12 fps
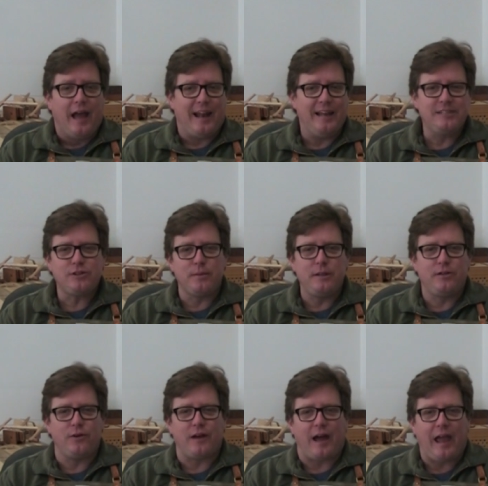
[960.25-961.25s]
and he's going to be
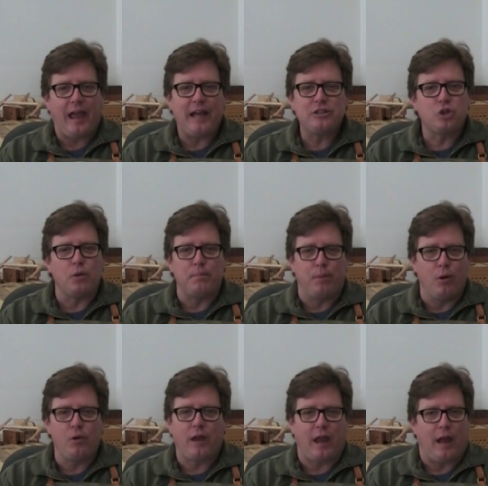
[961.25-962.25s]
doing a hand tool
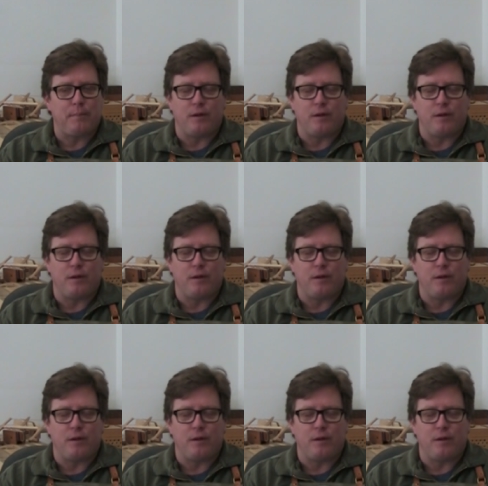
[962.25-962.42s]
boot camp.